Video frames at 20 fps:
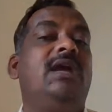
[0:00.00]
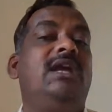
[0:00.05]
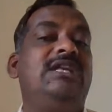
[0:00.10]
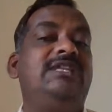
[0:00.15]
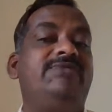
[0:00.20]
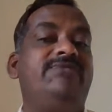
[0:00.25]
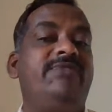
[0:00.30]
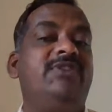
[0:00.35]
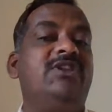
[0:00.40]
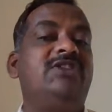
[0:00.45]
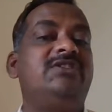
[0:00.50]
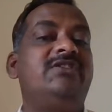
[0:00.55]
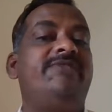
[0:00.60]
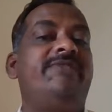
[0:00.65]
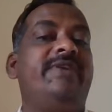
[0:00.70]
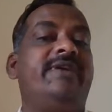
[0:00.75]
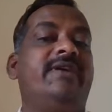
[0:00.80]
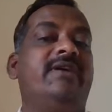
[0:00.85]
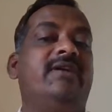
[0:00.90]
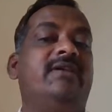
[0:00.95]
His
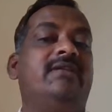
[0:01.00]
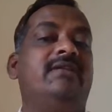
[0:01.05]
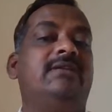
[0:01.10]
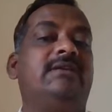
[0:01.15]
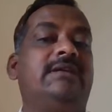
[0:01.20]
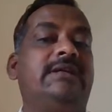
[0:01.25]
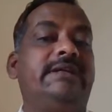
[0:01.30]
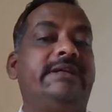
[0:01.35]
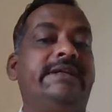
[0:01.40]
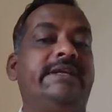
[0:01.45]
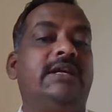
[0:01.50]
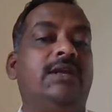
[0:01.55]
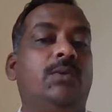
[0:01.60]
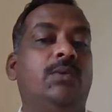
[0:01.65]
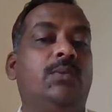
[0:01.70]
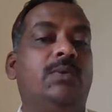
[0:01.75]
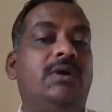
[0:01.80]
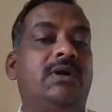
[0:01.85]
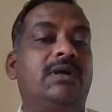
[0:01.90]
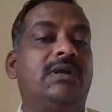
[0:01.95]
philosophical,
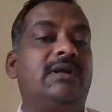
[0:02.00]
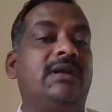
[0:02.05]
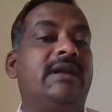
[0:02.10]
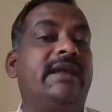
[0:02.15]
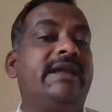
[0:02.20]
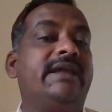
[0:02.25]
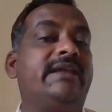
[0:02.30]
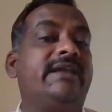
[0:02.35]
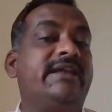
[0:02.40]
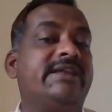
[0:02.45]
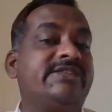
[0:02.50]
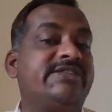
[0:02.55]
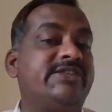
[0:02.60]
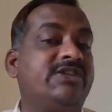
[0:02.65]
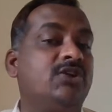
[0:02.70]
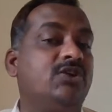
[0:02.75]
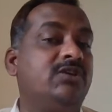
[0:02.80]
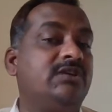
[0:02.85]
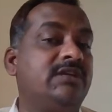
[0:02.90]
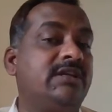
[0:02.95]
critical work like Essay
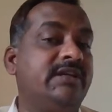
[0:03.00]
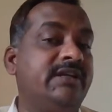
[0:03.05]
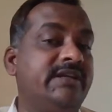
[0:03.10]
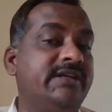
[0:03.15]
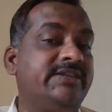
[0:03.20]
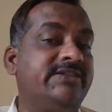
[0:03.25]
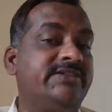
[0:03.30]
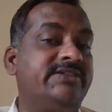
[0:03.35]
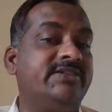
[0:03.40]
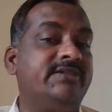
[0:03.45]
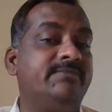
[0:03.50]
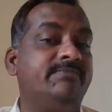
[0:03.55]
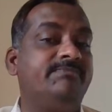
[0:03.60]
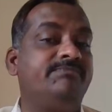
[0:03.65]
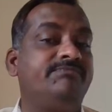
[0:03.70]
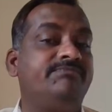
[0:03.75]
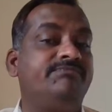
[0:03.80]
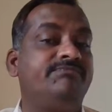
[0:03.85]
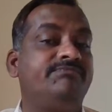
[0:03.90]
on Criticism,